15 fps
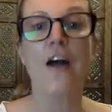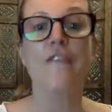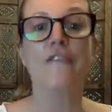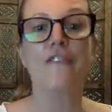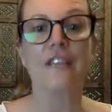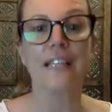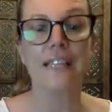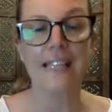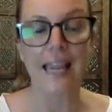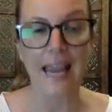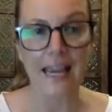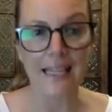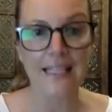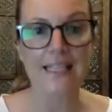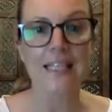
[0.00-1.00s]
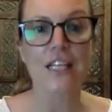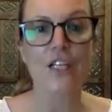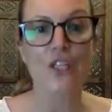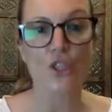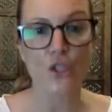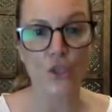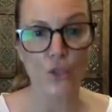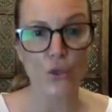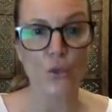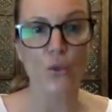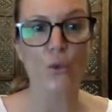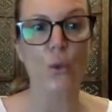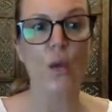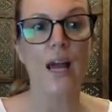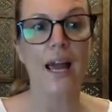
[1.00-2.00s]
forget
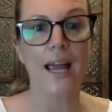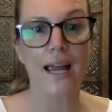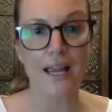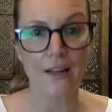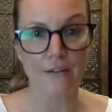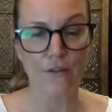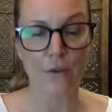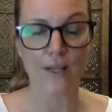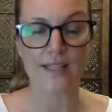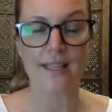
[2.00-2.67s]
to invoice.